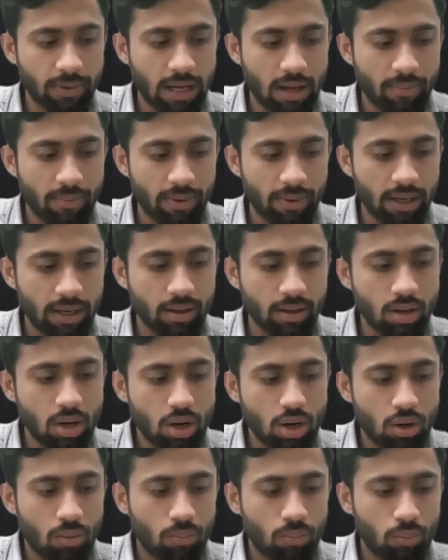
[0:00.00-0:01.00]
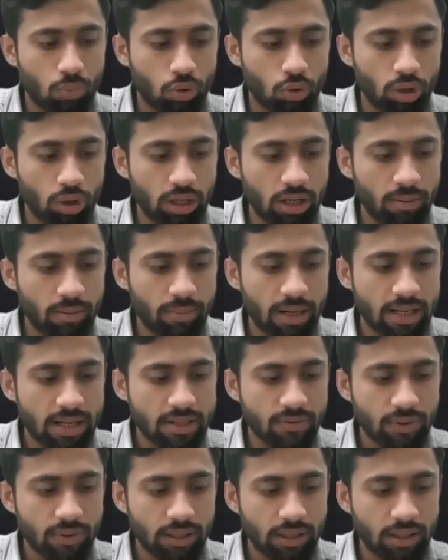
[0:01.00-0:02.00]
by molar mass
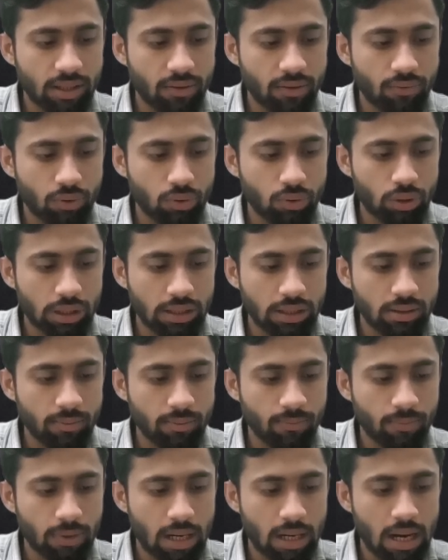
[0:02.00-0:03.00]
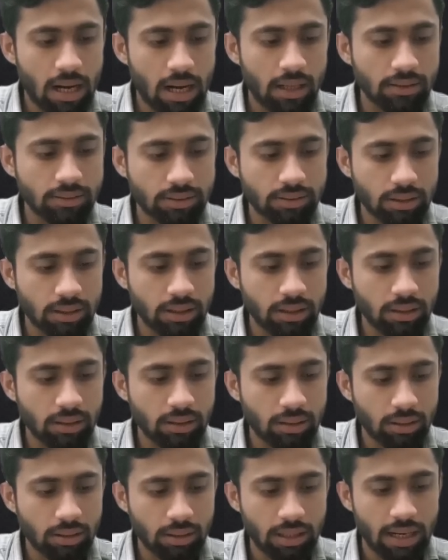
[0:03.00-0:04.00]
will give you the answer,
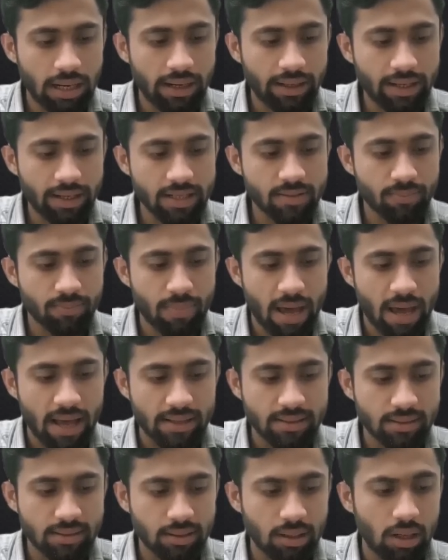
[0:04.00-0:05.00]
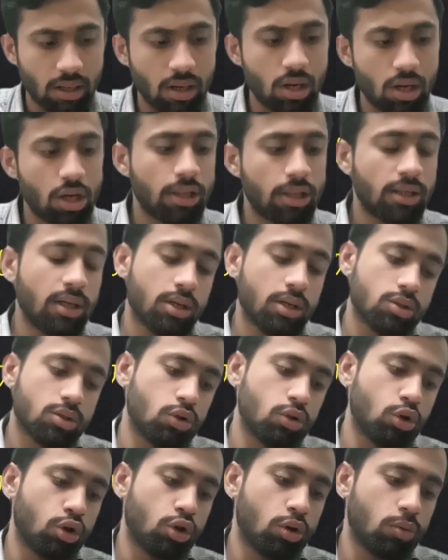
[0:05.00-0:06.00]
that is mass.
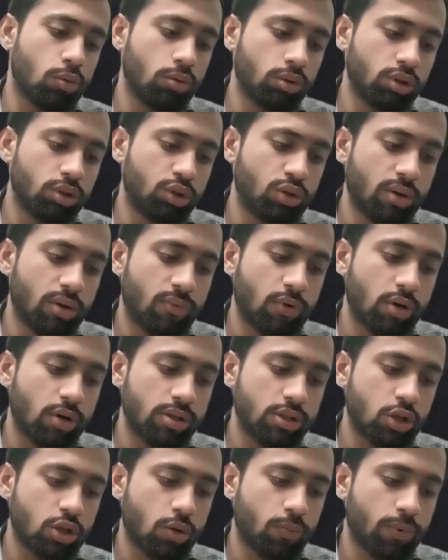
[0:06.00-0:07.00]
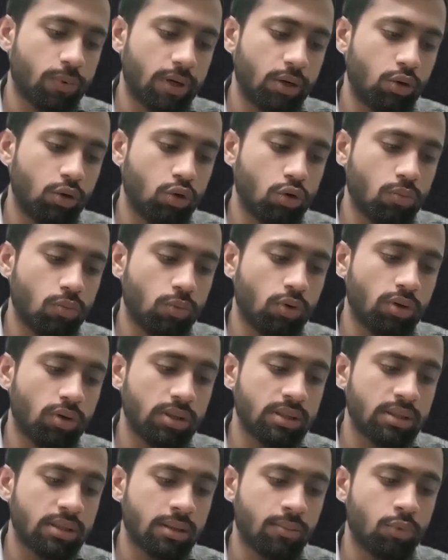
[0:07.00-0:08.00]
So you have got 0.2
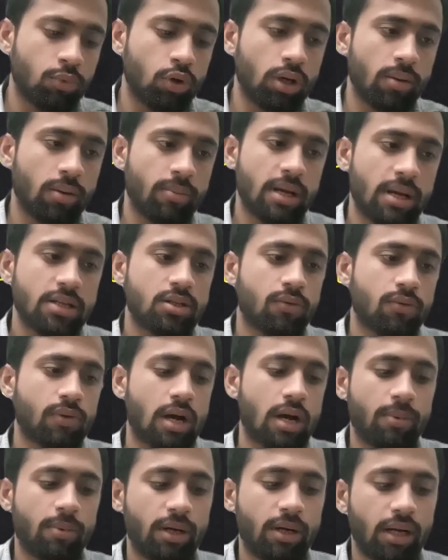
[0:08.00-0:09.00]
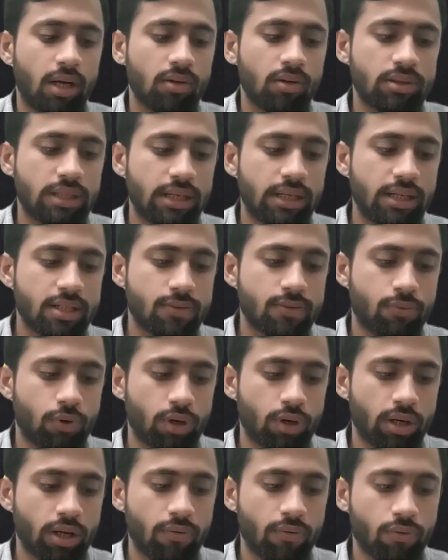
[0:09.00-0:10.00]
moles. The molar mass of carbon dioxide is
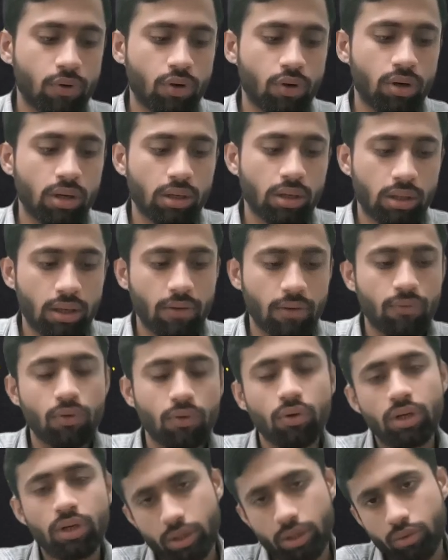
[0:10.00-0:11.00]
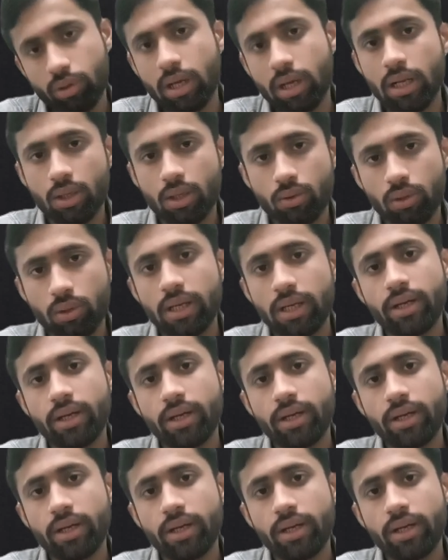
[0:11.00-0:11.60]
44. If you need to calculate,